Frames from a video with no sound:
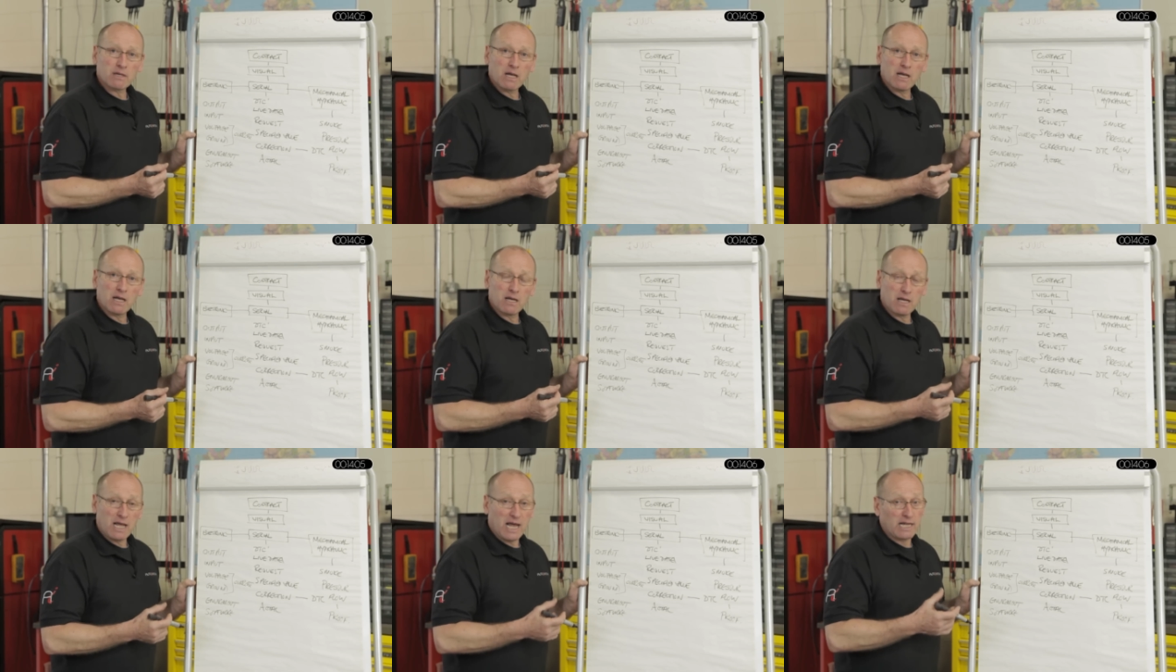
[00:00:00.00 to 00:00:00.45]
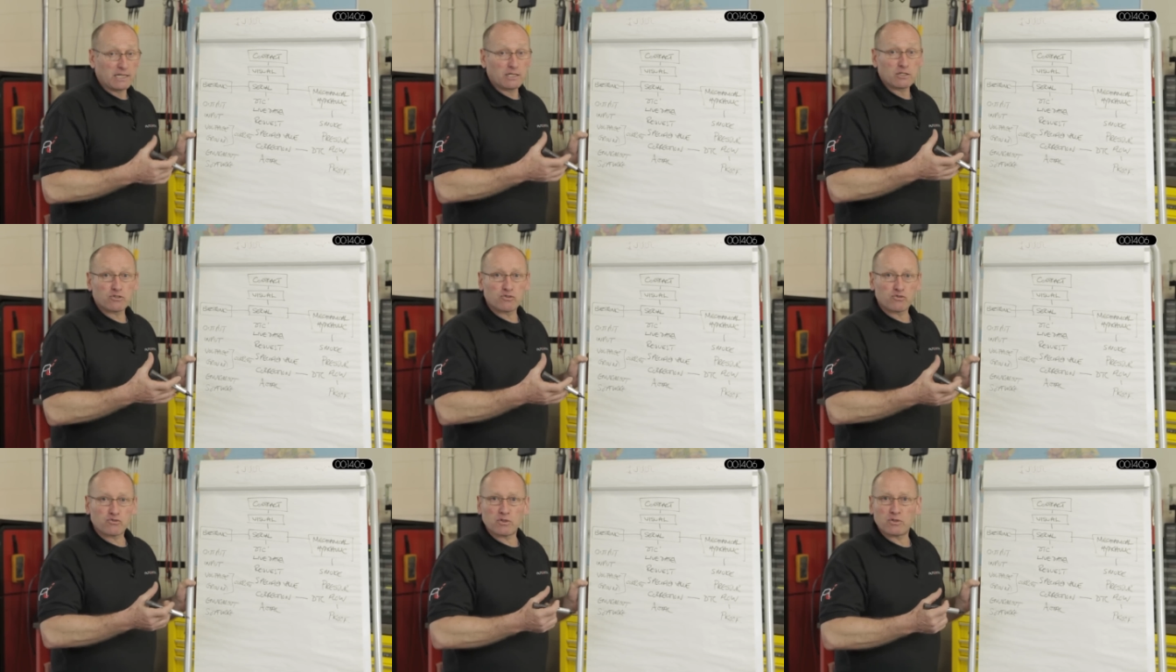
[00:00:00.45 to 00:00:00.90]
Uh, idle
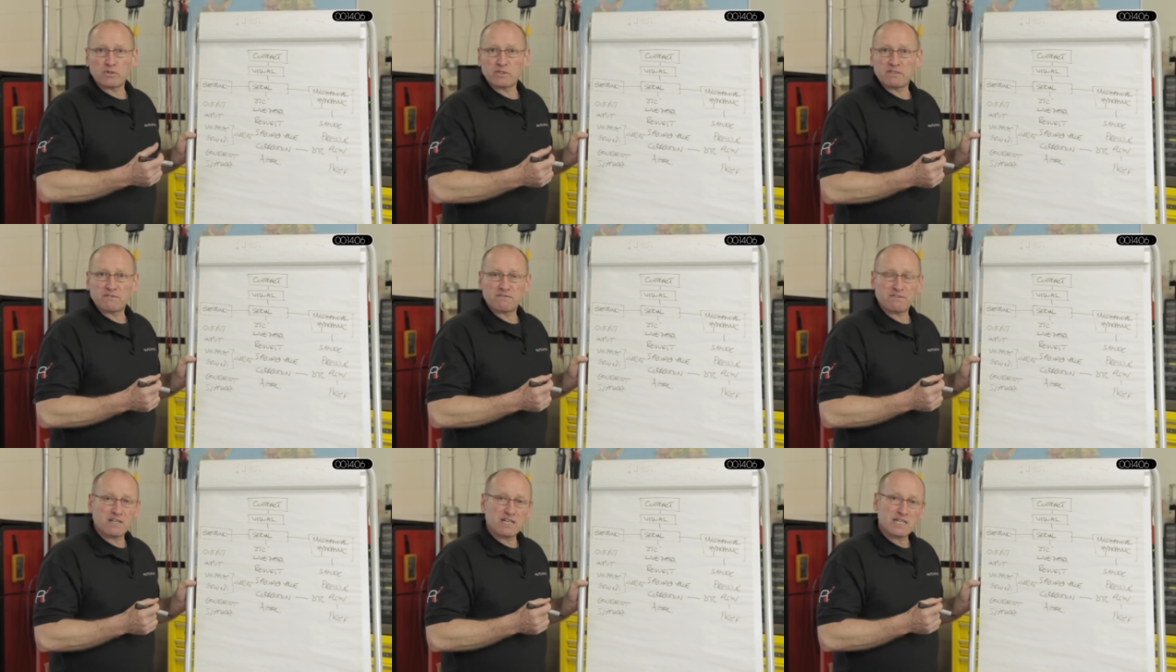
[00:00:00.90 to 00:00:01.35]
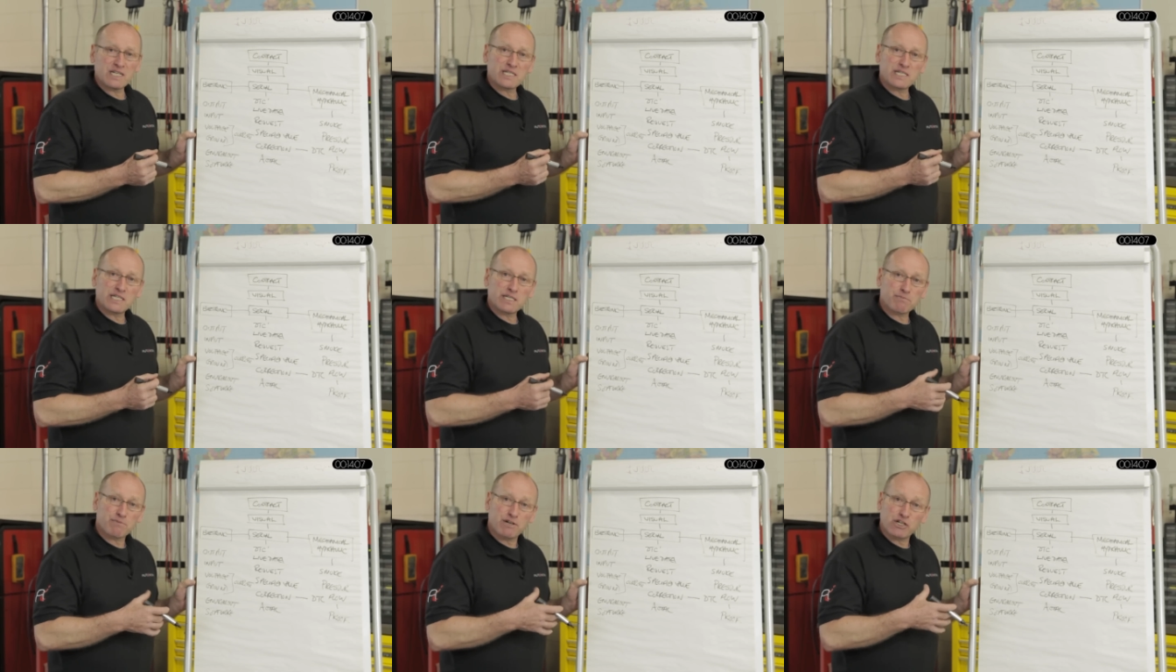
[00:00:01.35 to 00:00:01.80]
control
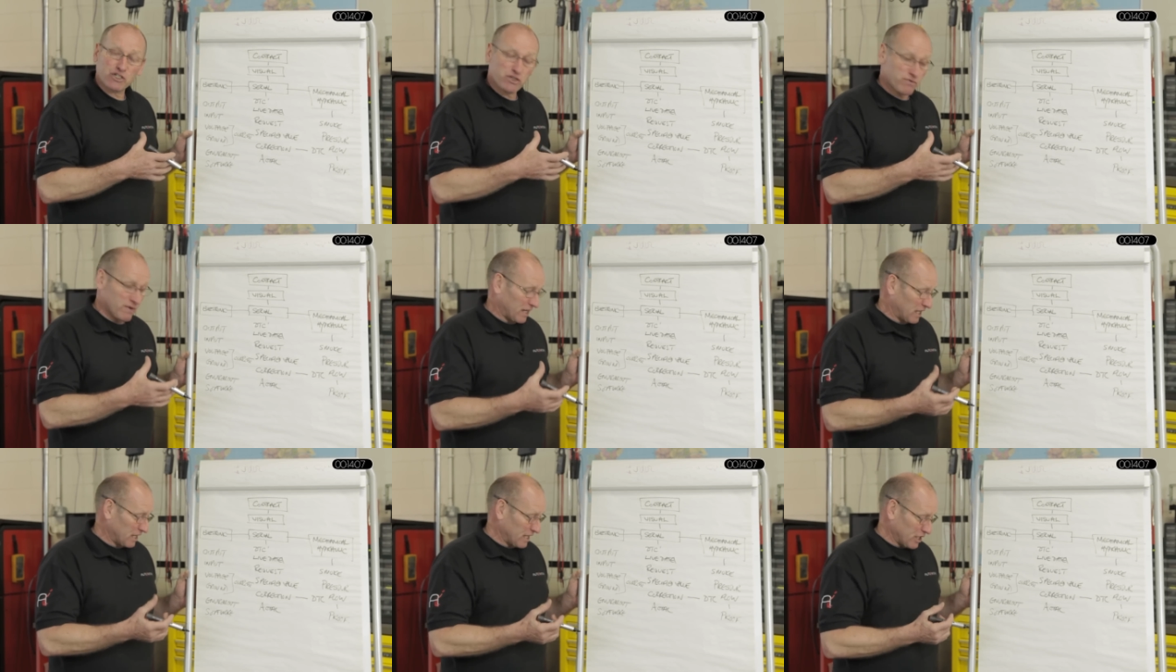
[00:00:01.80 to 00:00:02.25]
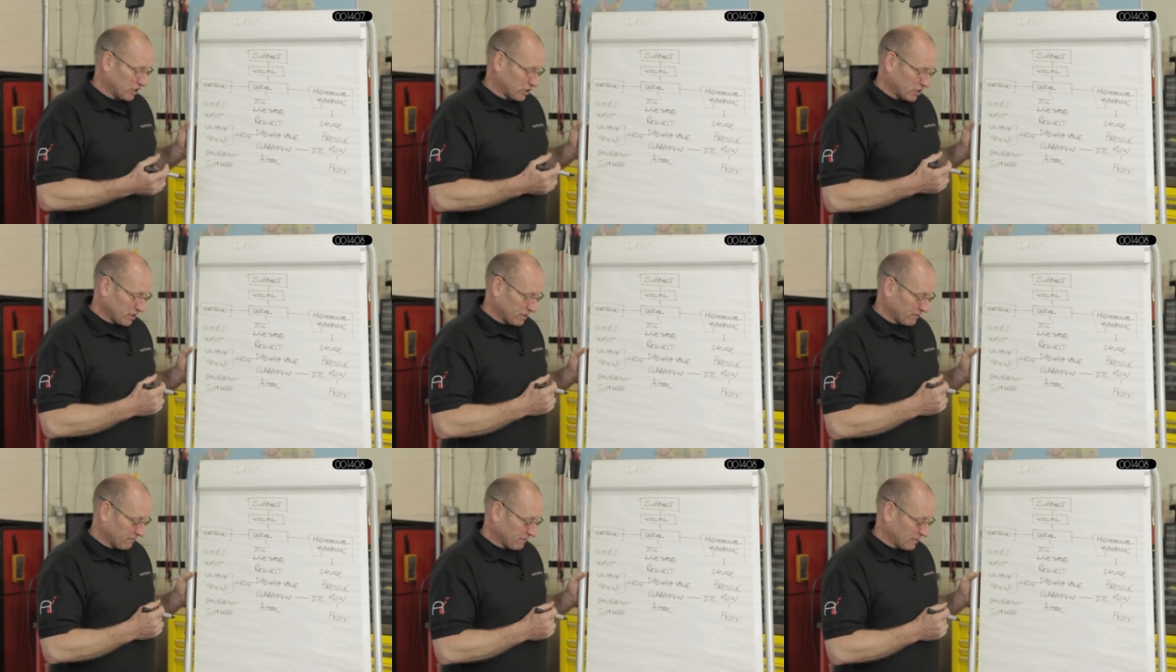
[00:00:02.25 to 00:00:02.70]
devices, pressure
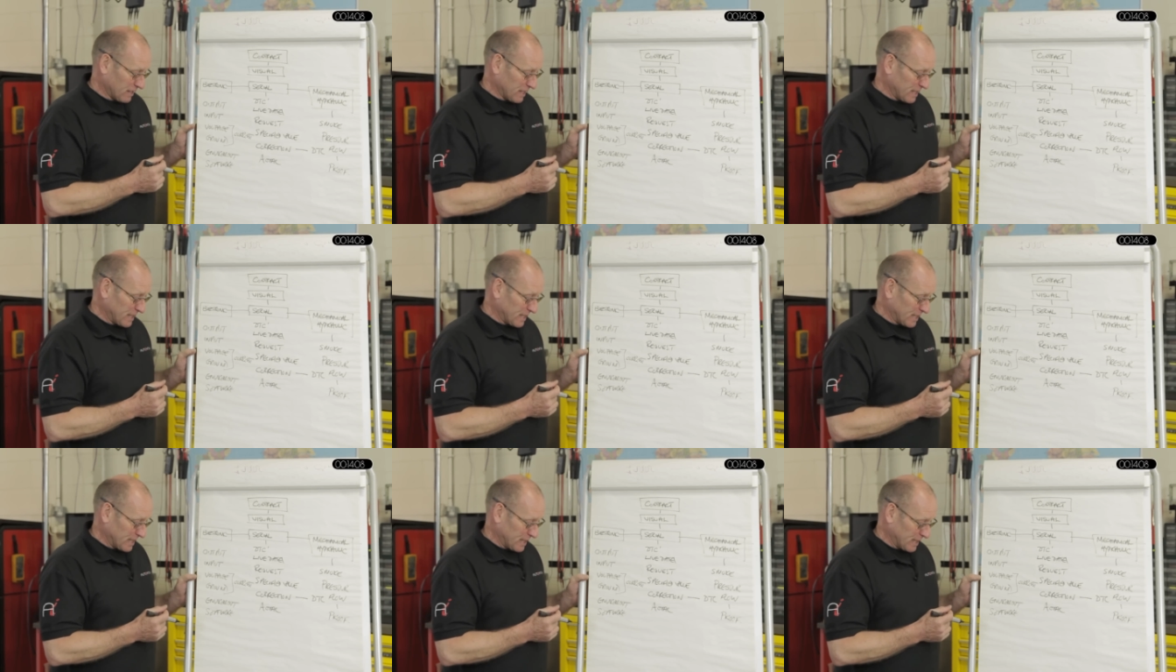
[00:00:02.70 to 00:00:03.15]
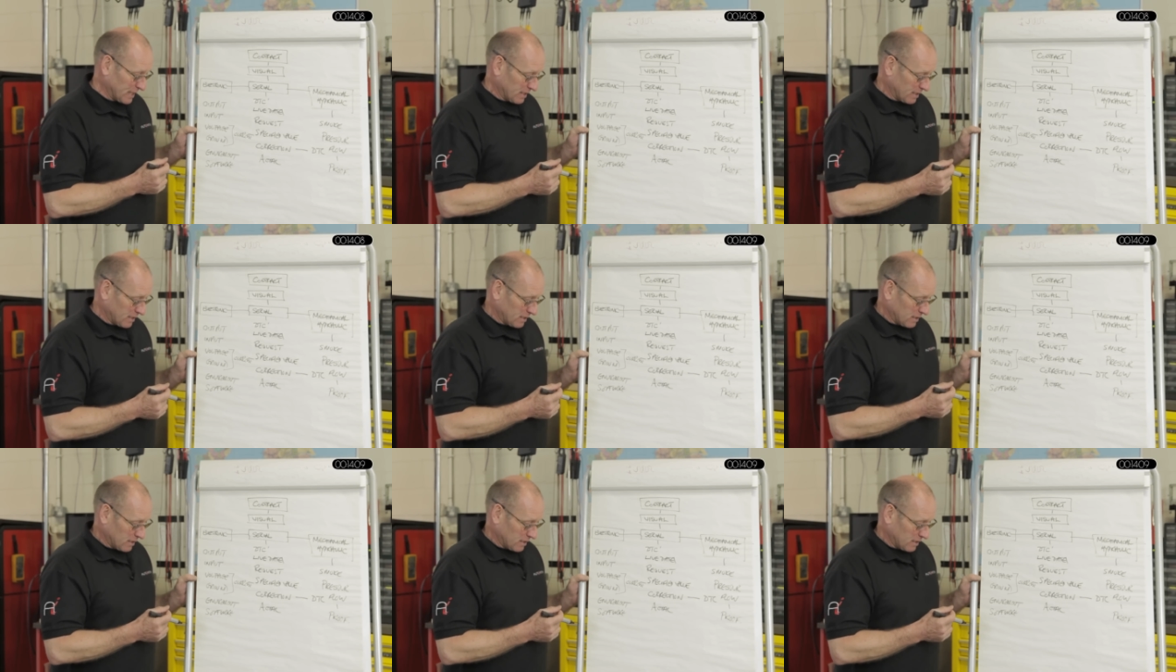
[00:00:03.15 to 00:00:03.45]
regulation devices